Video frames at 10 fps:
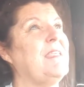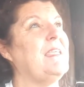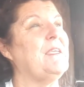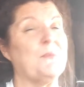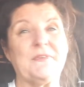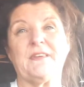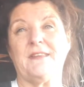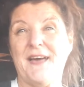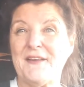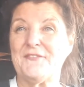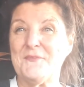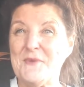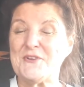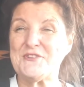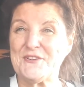there was a lot of
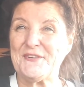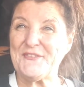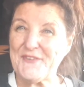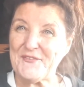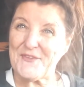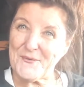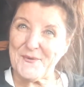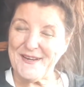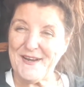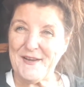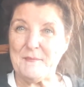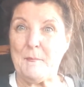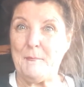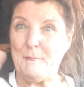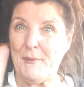emotional stuff that went on.
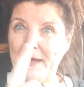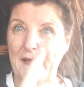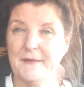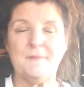But